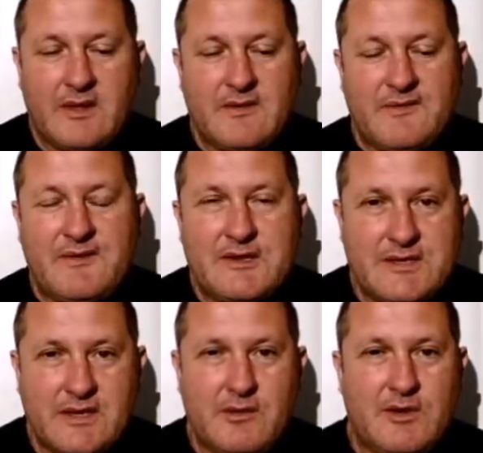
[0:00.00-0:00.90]
the first
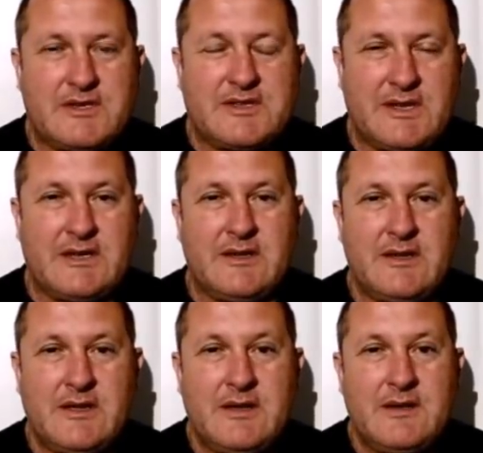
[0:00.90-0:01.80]
thing I want to say
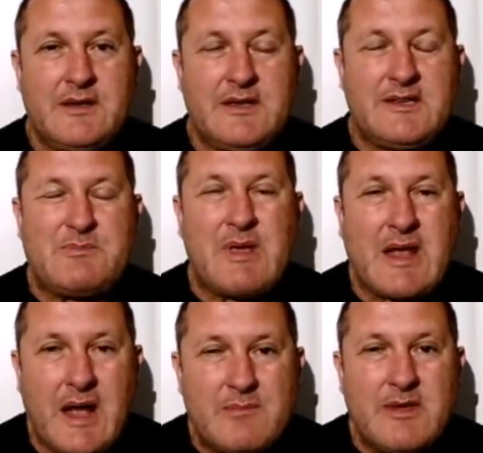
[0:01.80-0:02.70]
is
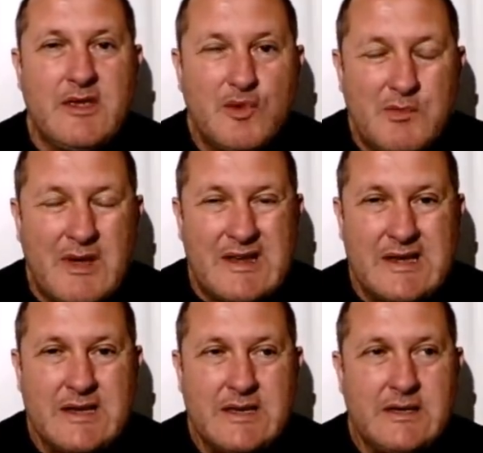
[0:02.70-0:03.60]
become human.
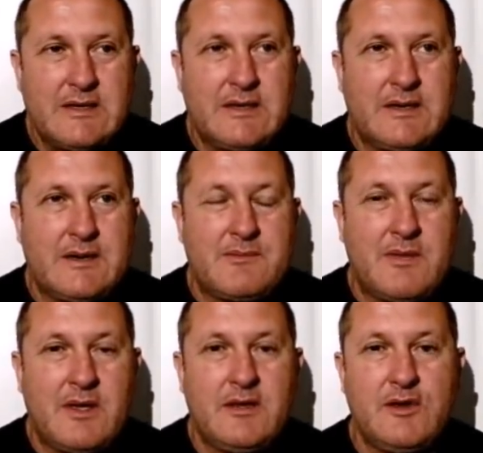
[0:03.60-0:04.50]

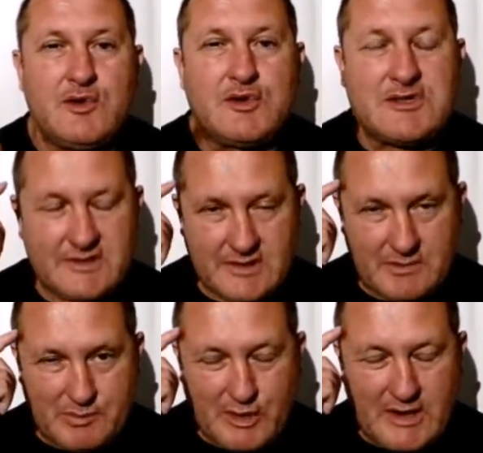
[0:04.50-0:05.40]
Use the
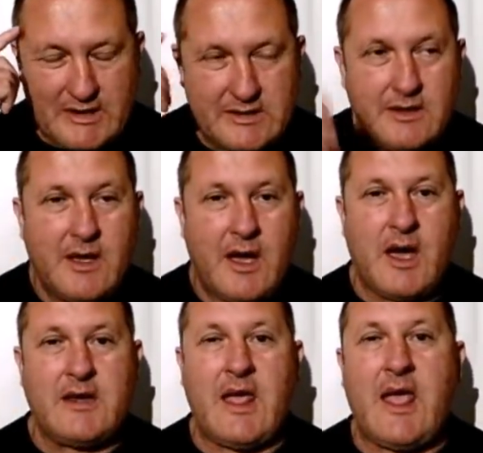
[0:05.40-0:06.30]
brain,
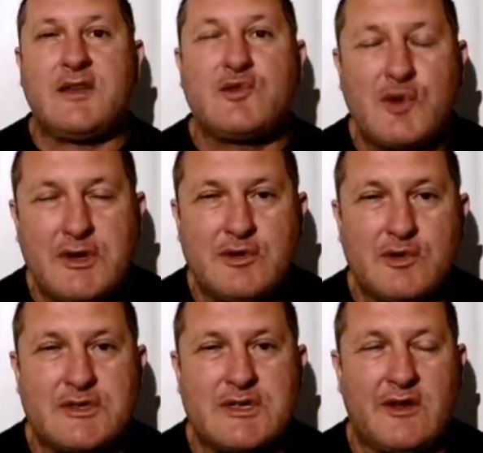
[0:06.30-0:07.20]
un-Android
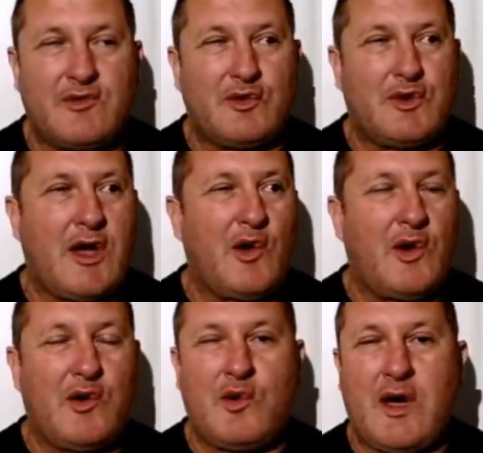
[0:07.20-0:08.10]
yourself
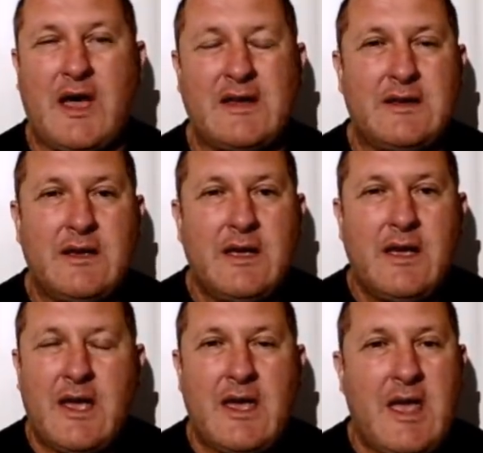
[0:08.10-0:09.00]

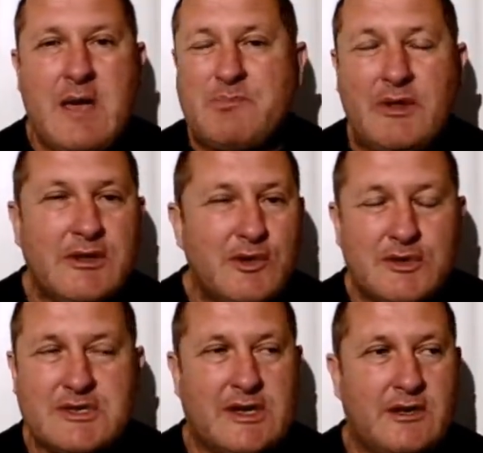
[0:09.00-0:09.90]
Apple
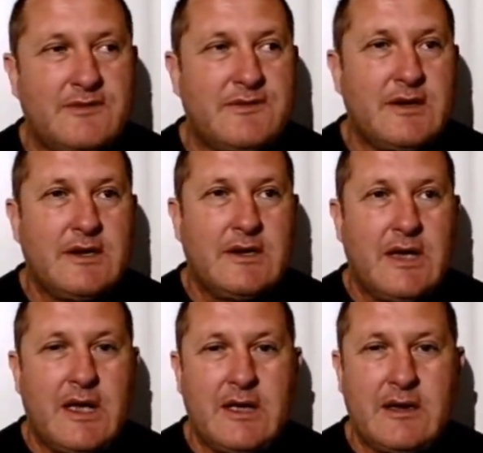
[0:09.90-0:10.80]
yourself,
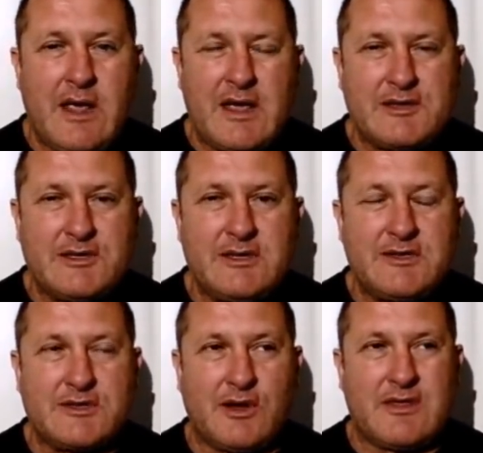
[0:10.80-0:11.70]
and actually
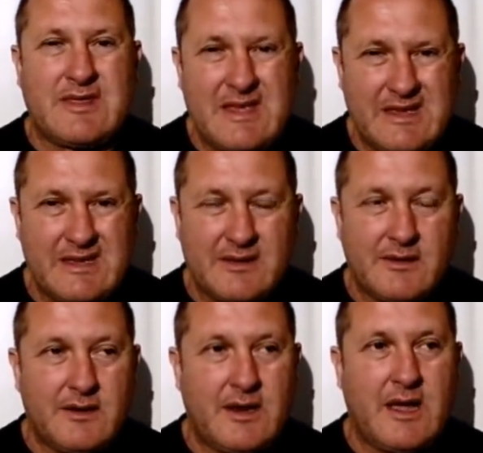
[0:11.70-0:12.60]
start thinking
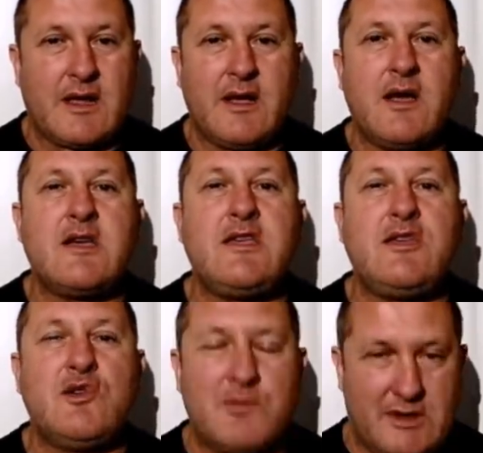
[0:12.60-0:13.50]
like a
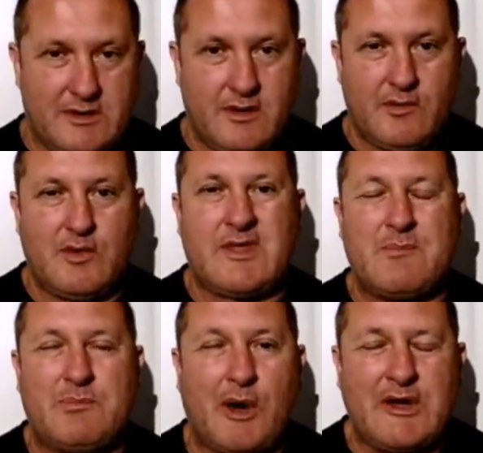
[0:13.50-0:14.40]
human with a
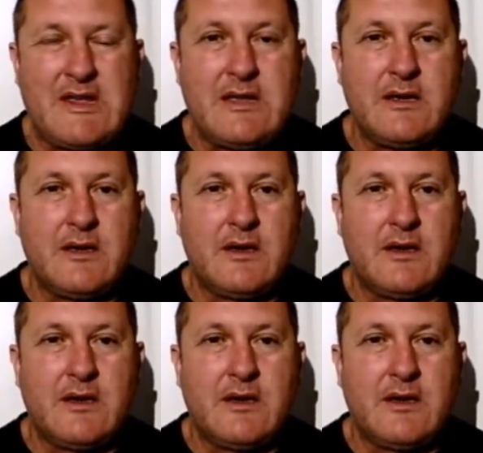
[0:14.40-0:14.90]
body